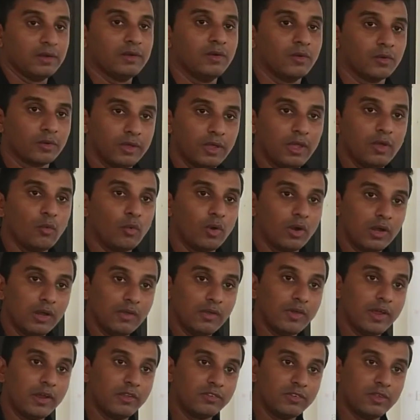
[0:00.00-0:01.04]
Okay, only
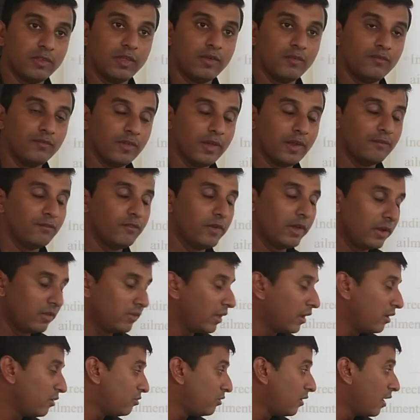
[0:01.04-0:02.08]
where
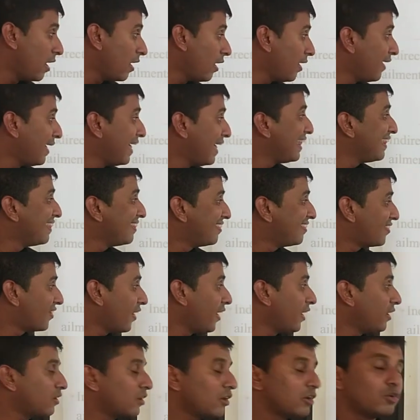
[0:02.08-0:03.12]
there is a
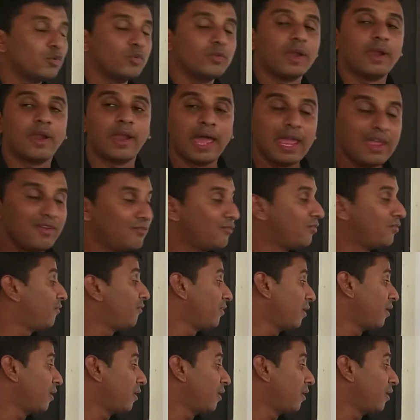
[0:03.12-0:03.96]
threat to the life of your